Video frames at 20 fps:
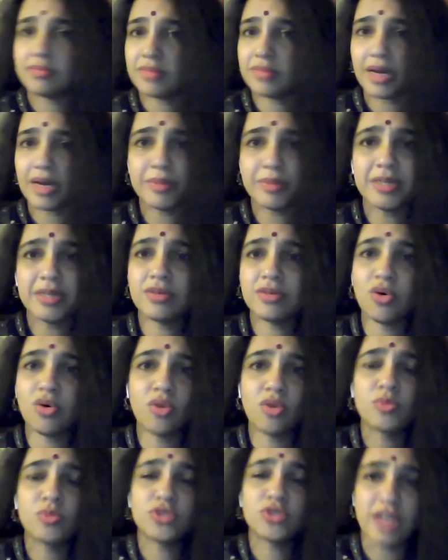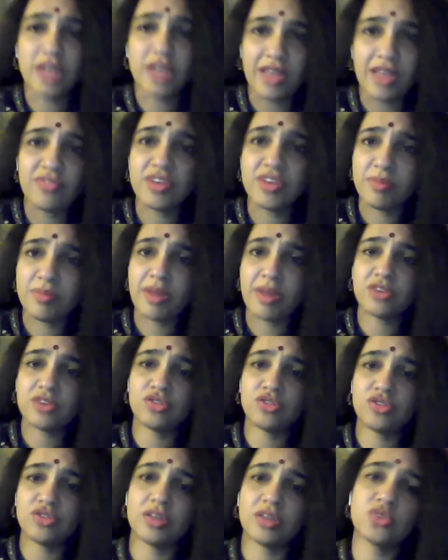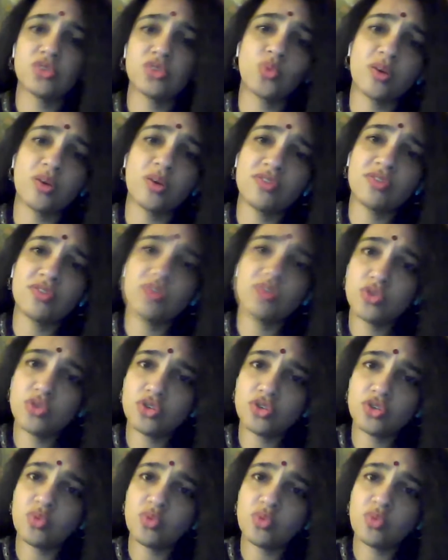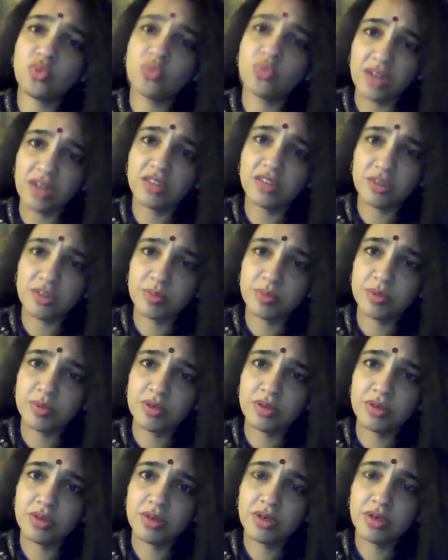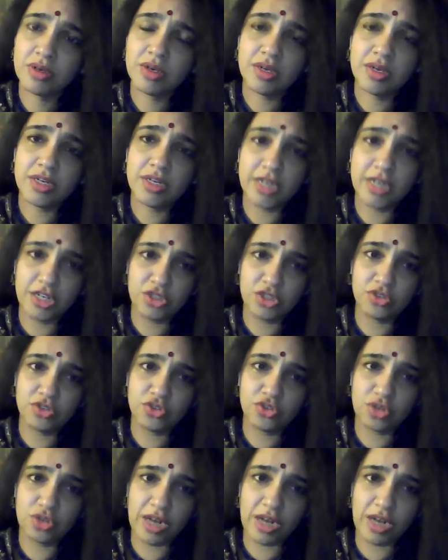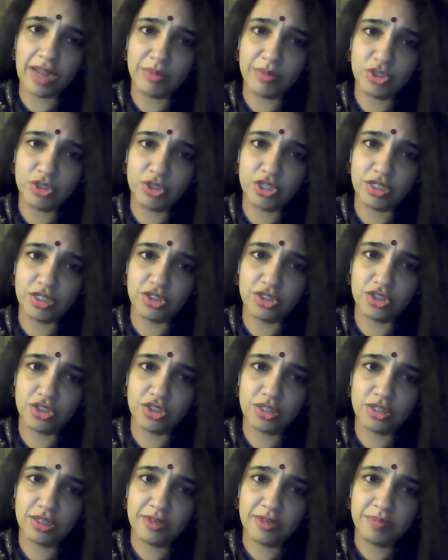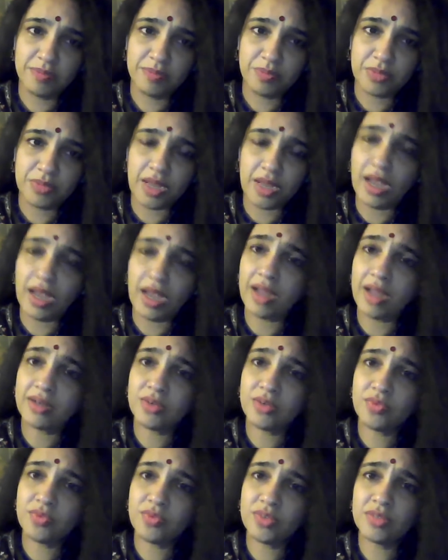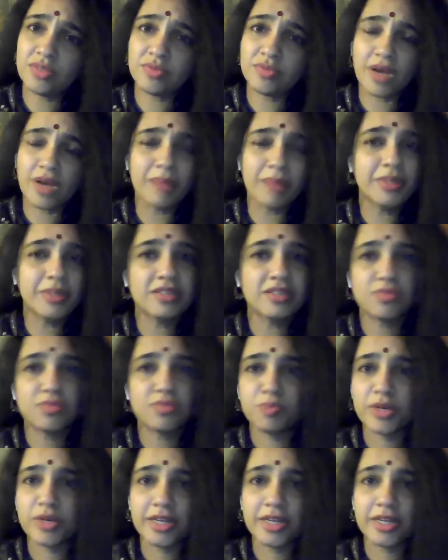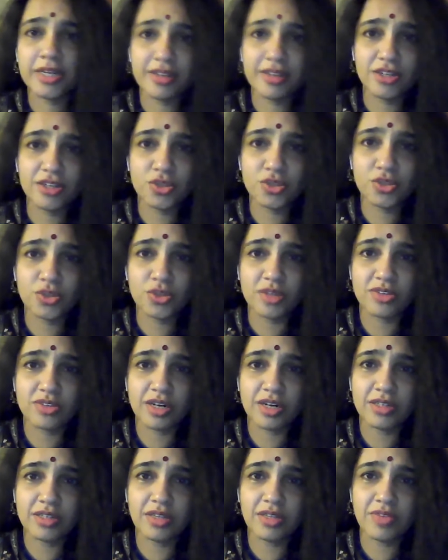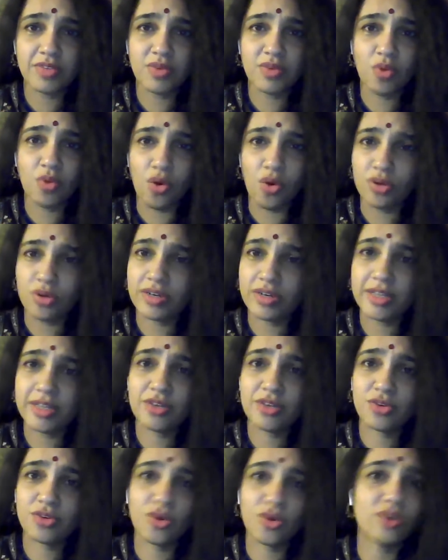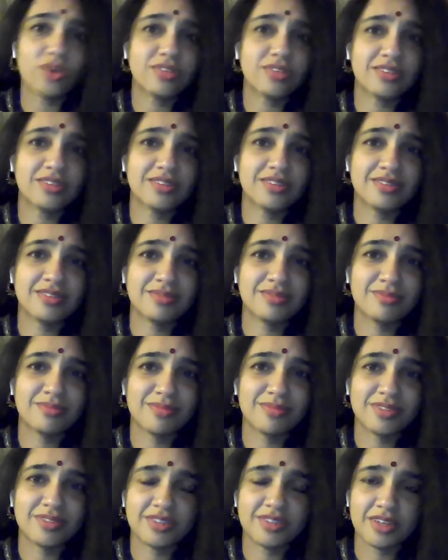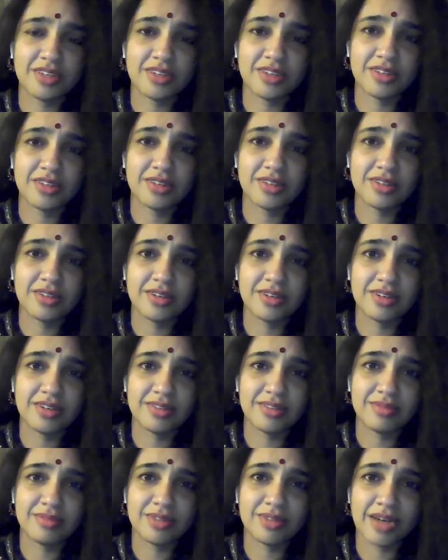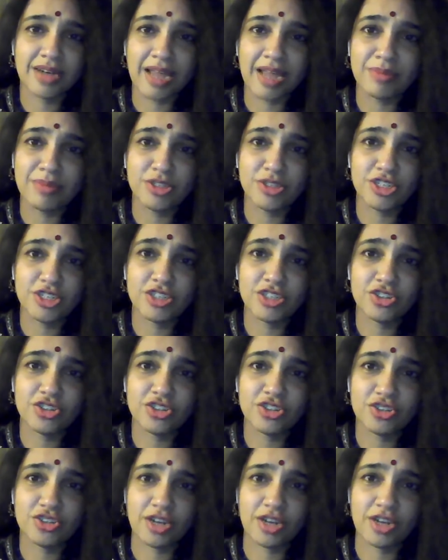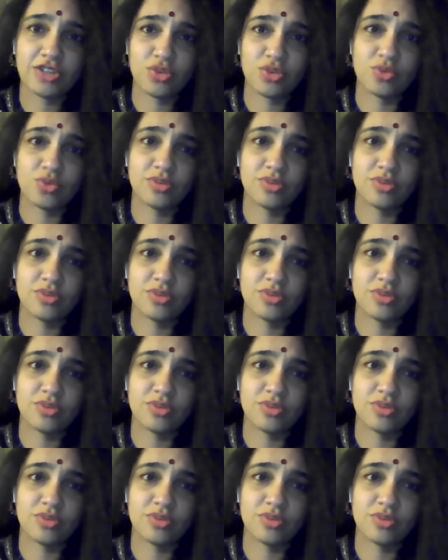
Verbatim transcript: I mean, almost every metric is one of the most vulnerable nations to climate change. And we've, I mean, it's pretty clear to us, right, that we've already crossed certain climate change thresholds.